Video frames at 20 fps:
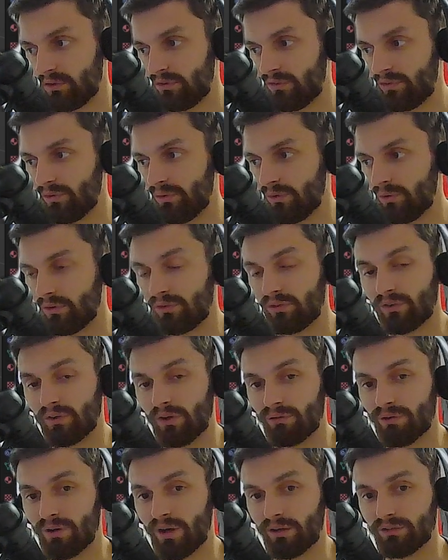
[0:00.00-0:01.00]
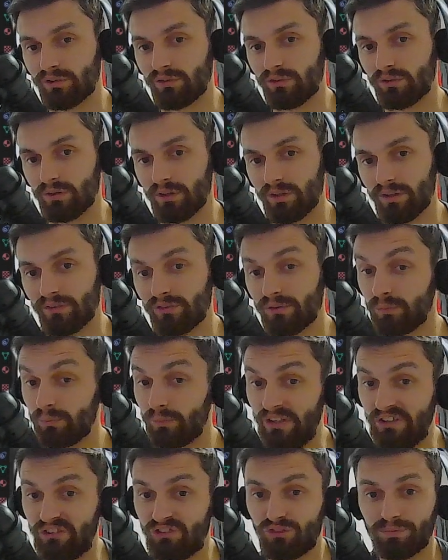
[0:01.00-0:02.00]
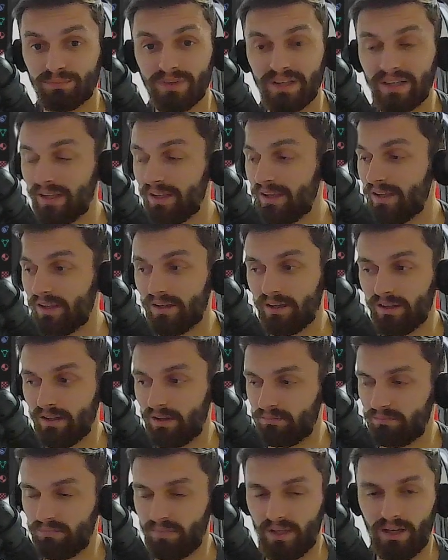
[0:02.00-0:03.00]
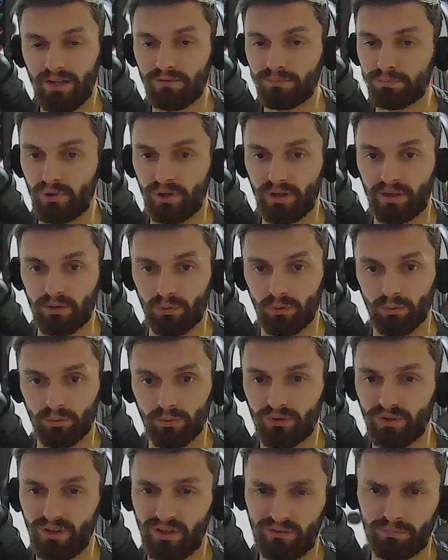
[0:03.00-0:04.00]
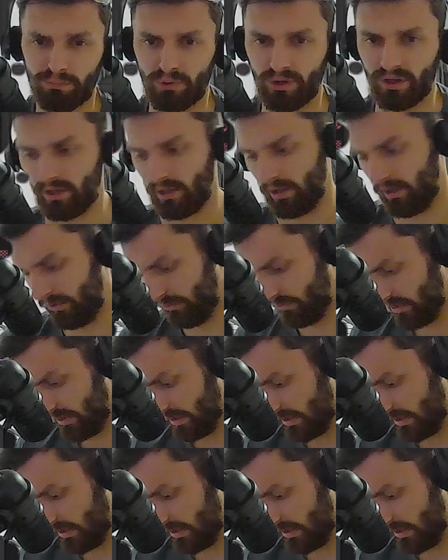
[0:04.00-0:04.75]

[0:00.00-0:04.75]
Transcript: to know how to do this, which is pretty cool. It's pretty nice.